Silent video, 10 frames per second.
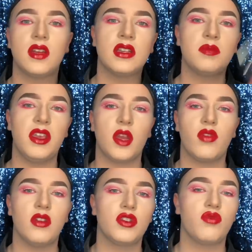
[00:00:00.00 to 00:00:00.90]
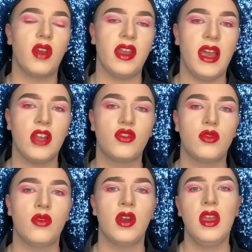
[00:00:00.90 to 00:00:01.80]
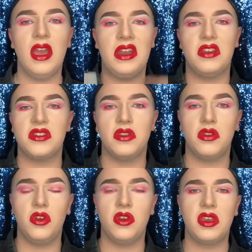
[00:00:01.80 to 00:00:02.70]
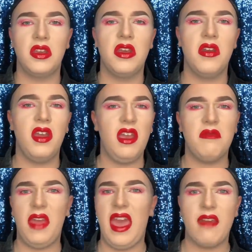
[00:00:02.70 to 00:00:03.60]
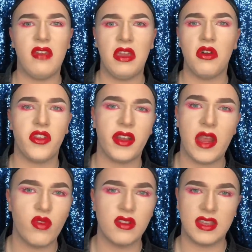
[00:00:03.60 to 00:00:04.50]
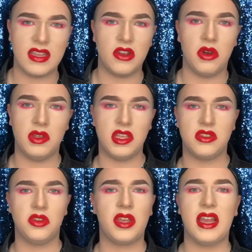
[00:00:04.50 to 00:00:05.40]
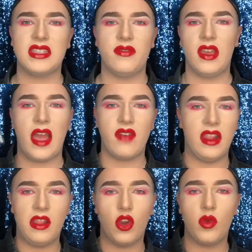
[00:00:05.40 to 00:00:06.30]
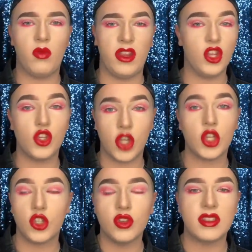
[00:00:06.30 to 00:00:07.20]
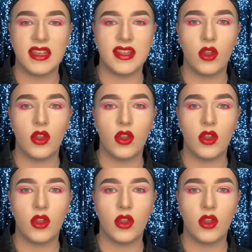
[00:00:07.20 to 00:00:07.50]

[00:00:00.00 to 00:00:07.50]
does make your brows look really natural and it doesn't look heavy on your eyebrows at all. It doesn't look as if you have anything on when you just use this